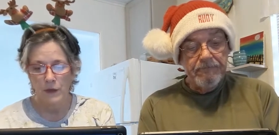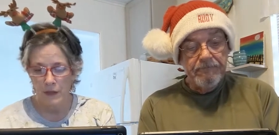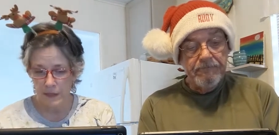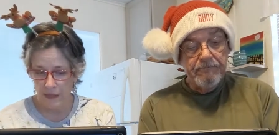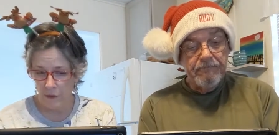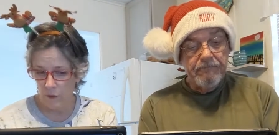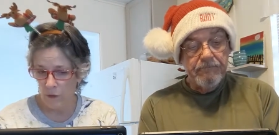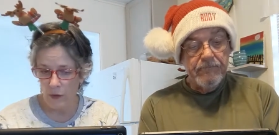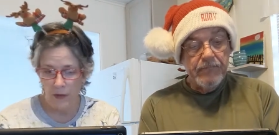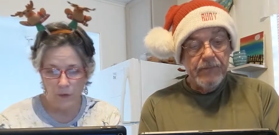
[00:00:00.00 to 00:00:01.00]
Speaker 1: Continuing
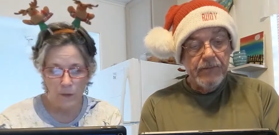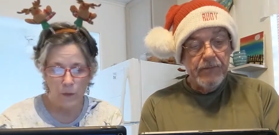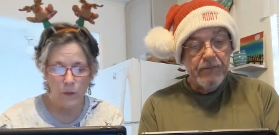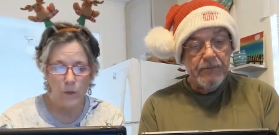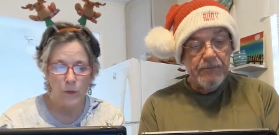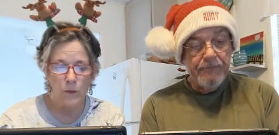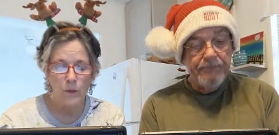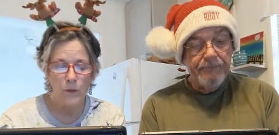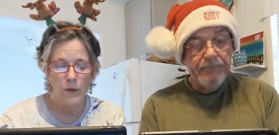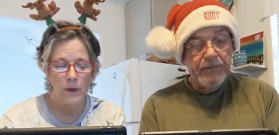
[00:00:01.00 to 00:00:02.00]
right through,
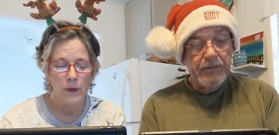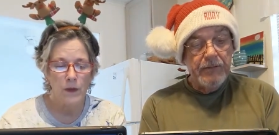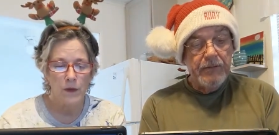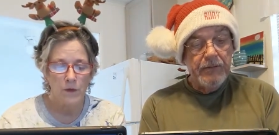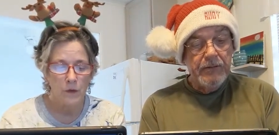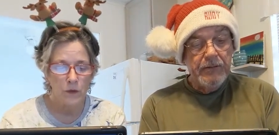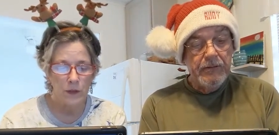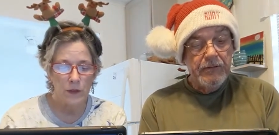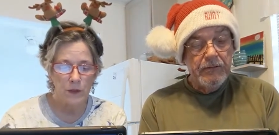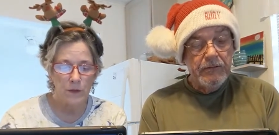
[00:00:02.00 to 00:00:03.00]

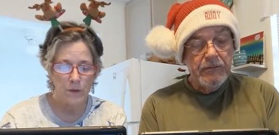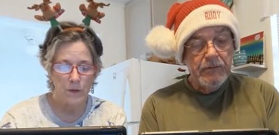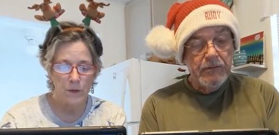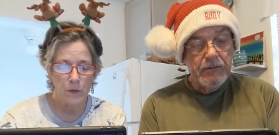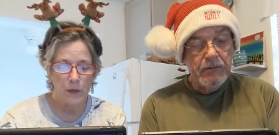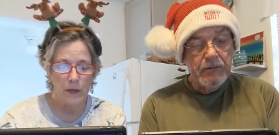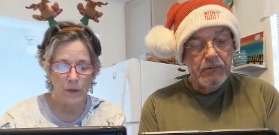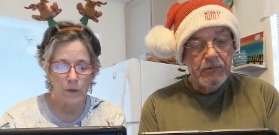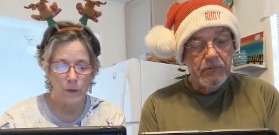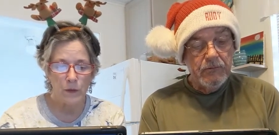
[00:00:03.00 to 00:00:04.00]
verses 3
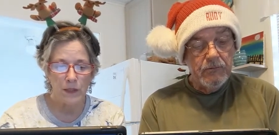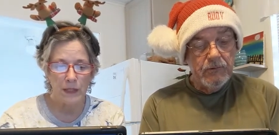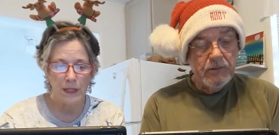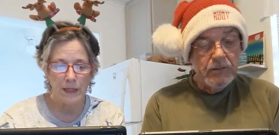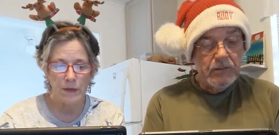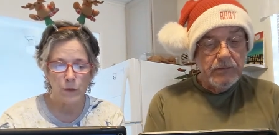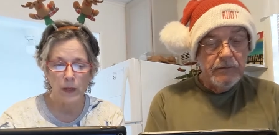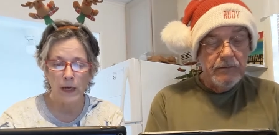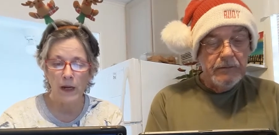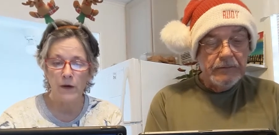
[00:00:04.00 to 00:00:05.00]
through 6 When
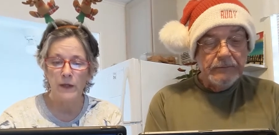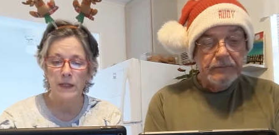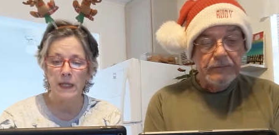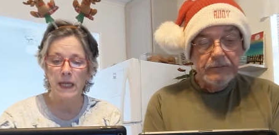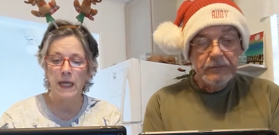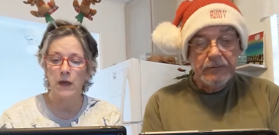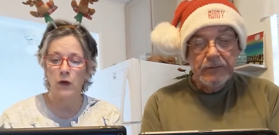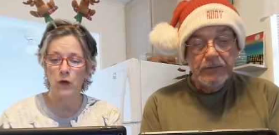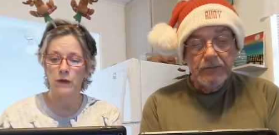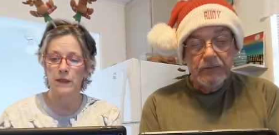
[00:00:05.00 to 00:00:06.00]
Herod the king
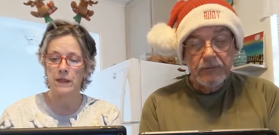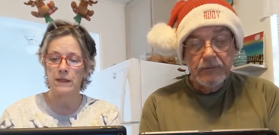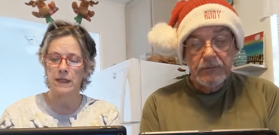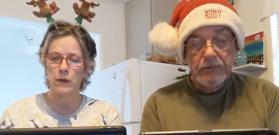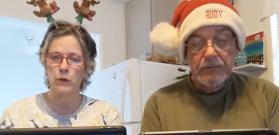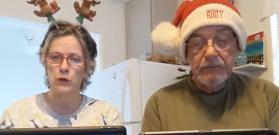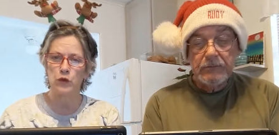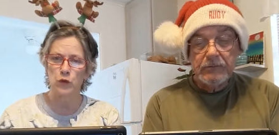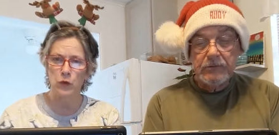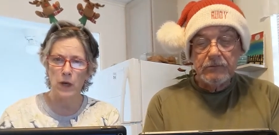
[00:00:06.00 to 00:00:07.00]
heard this, he was
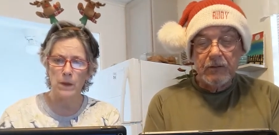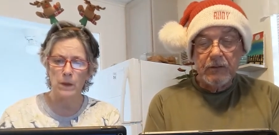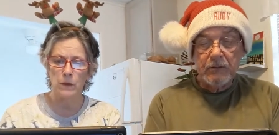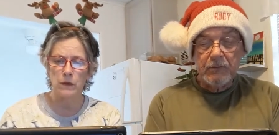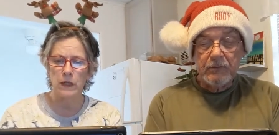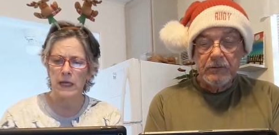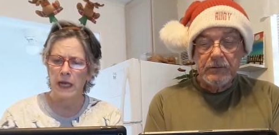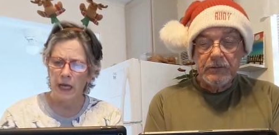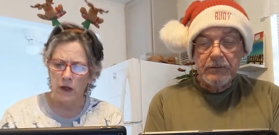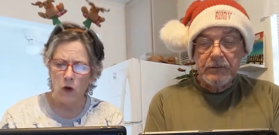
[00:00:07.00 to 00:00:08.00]
troubled,
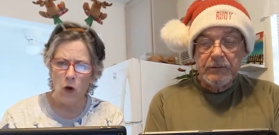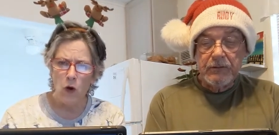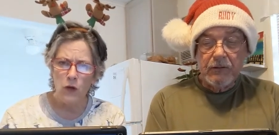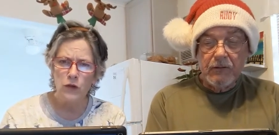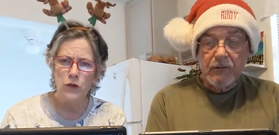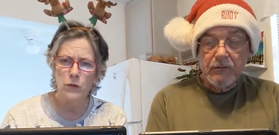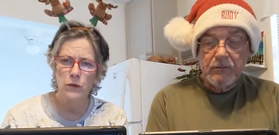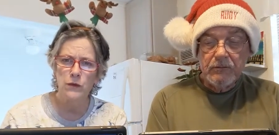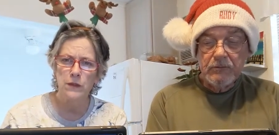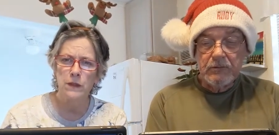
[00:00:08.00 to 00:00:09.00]
and all
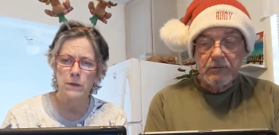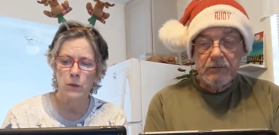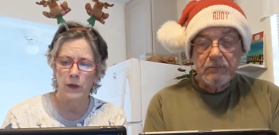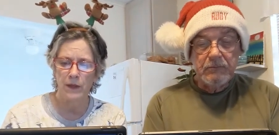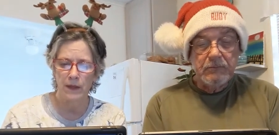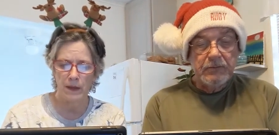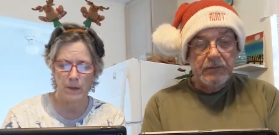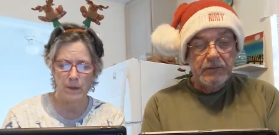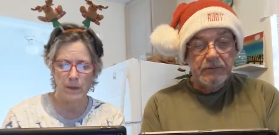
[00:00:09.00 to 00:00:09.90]
Jerusalem with him.